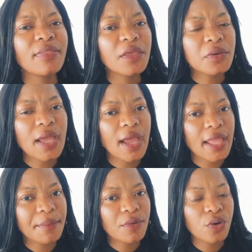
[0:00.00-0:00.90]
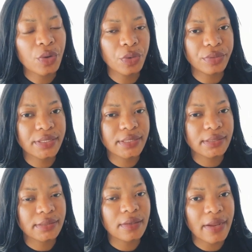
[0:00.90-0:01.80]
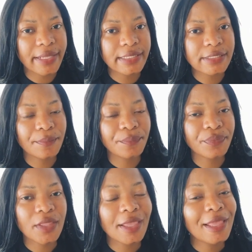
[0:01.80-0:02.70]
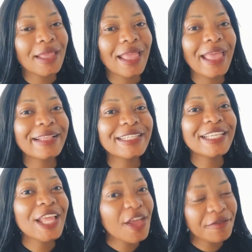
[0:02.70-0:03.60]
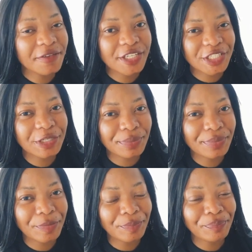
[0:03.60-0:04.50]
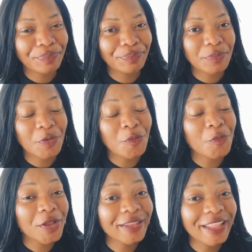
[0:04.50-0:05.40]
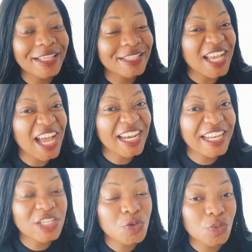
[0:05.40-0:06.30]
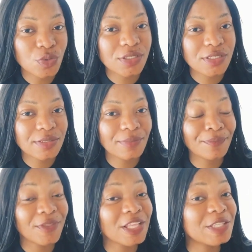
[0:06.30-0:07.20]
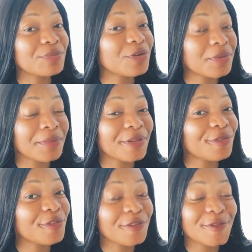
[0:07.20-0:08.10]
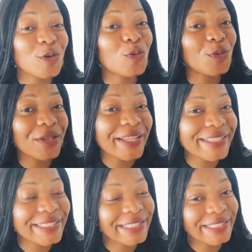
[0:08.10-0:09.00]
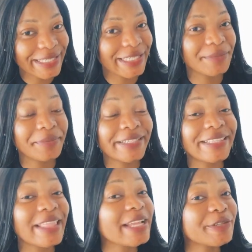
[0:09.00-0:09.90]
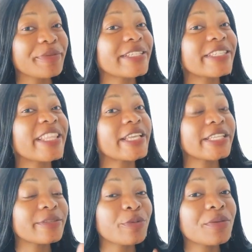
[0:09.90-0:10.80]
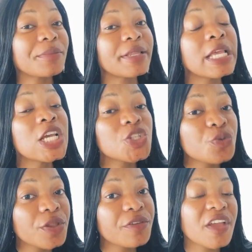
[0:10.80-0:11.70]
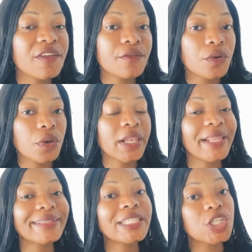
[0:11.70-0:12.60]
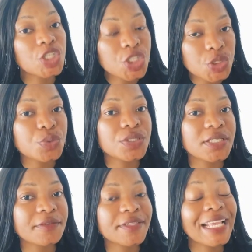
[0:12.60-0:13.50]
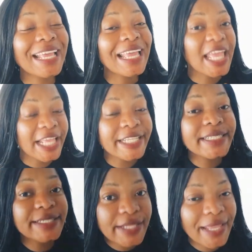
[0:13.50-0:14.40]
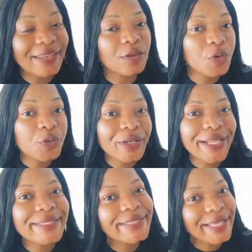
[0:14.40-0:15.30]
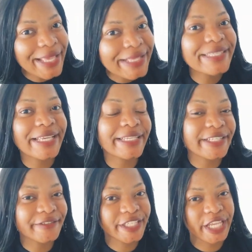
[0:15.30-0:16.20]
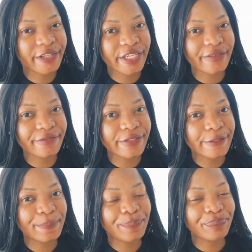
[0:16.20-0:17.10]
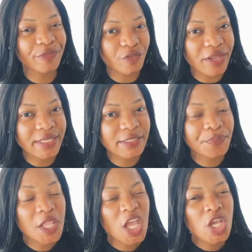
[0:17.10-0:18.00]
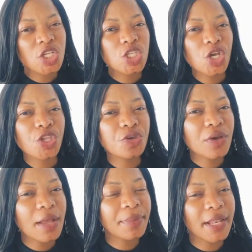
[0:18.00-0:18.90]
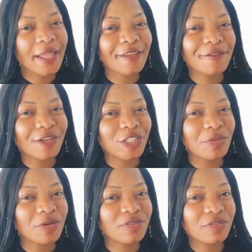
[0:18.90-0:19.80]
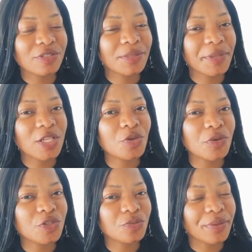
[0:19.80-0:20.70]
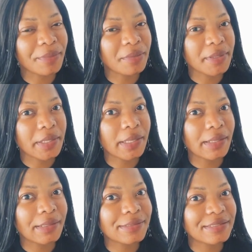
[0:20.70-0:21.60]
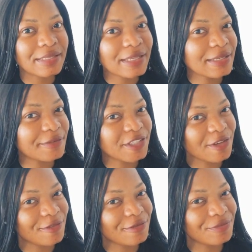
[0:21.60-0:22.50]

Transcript: they're gonna hire more cooks right and in every ship when there is 100 cooks there's probably 50 or less CDPs. That means there is probably 25 or less sous chefs and 10 or less executive chefs, right? So you are applying for a job on cruise ship and you want to be maybe a executive chef,